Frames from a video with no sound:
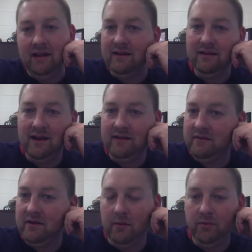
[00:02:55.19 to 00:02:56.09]
I think the
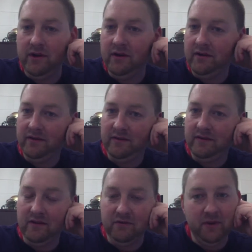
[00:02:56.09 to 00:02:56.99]
last couple of years
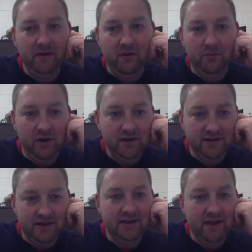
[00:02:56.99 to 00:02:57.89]
there's been so
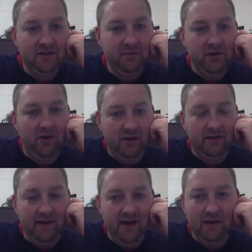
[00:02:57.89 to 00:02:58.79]
much that it's been hard
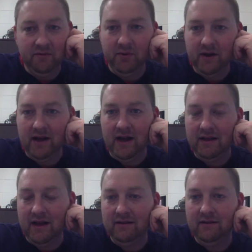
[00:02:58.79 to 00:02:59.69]
at times. But
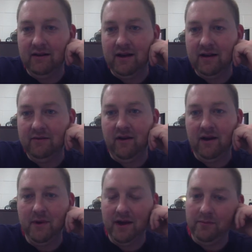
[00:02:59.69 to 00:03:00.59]
I try
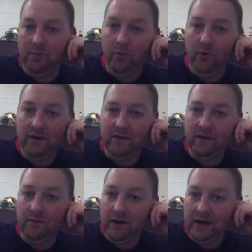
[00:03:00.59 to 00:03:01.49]
to make a point
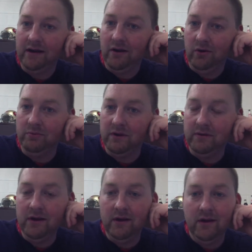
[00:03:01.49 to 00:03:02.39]
to, when I get home,
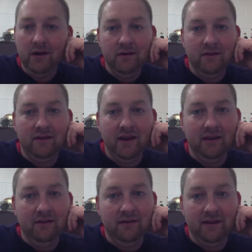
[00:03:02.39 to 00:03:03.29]

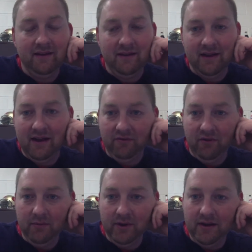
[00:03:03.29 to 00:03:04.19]
to disconnect
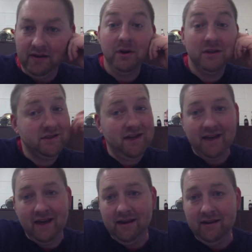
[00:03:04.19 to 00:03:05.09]
from it as as I
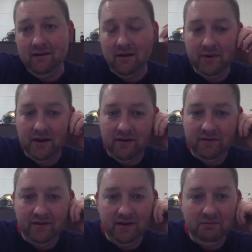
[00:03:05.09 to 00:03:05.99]
can. I mean,
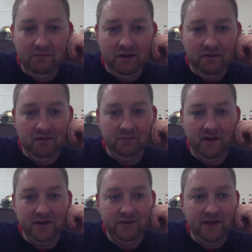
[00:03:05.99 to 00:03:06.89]
obviously there are some
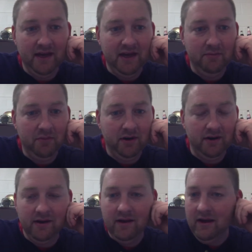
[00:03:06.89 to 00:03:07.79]
things you can't, but
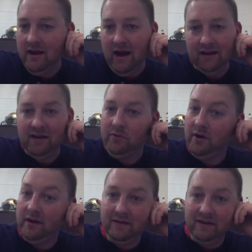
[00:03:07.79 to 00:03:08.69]
I tell you
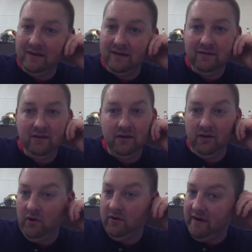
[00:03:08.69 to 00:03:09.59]
what, since this
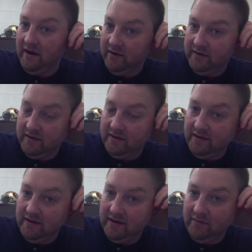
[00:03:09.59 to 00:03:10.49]
coronavirus
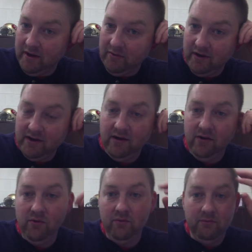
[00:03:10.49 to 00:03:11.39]
and everybody working at
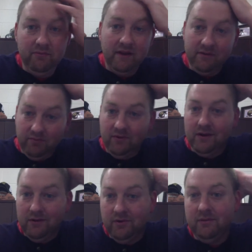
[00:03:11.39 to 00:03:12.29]
home, that's
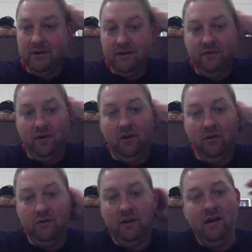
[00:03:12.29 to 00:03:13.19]
really, really been
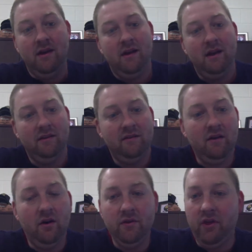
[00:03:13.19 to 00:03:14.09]
difficult. And
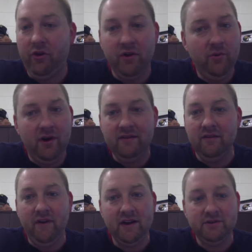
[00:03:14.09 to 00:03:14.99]
so the 30 ways
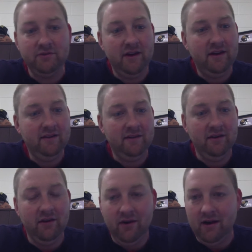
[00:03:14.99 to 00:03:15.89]
to fight stress,
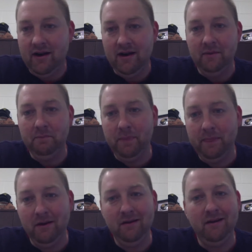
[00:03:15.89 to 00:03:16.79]

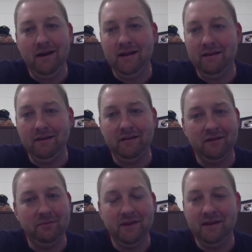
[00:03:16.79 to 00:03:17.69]
I saw
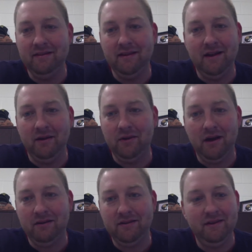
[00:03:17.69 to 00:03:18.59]
some things that
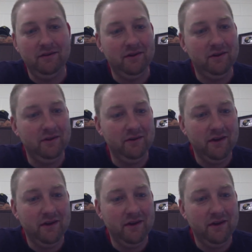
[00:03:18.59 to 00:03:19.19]
I'll continue to do.